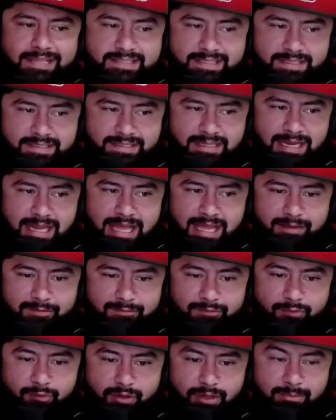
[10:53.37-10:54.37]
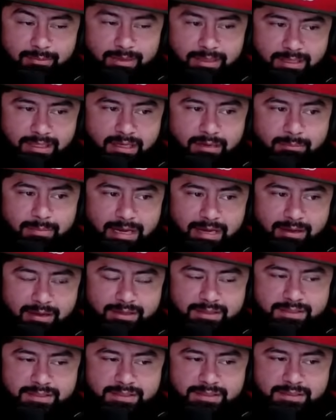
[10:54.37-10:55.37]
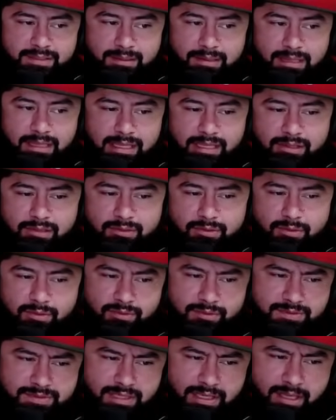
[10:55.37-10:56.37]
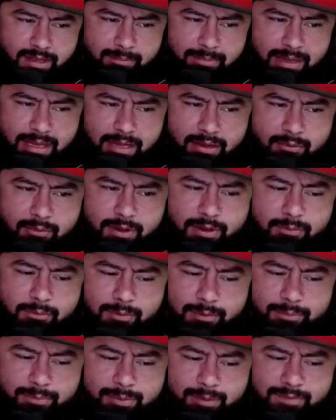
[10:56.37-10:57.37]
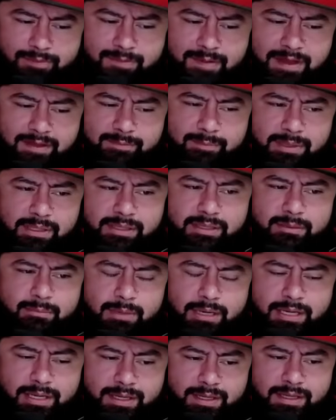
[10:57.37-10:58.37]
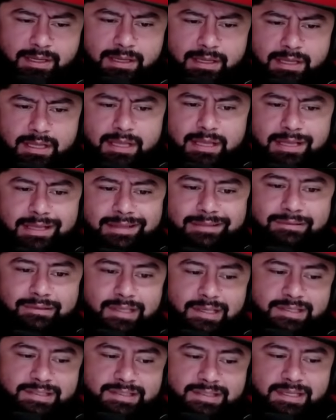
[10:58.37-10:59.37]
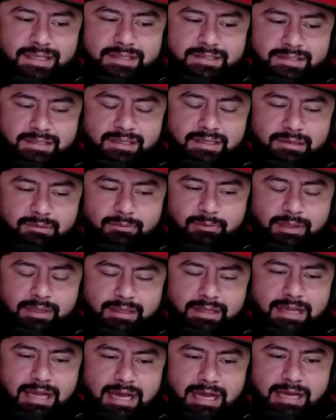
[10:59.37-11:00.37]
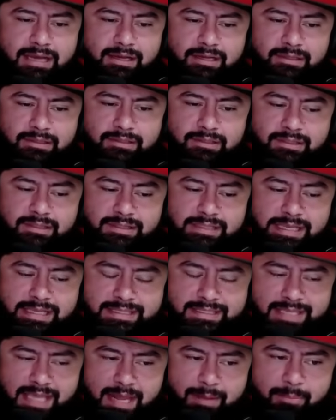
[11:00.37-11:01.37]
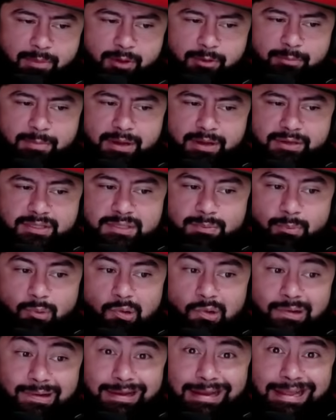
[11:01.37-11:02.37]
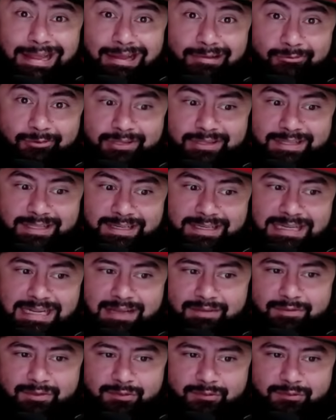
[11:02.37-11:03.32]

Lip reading: season I had 40 million merits and used like about 1.5 billion mana. This season we got like 10 mil merits more, and we didn't have the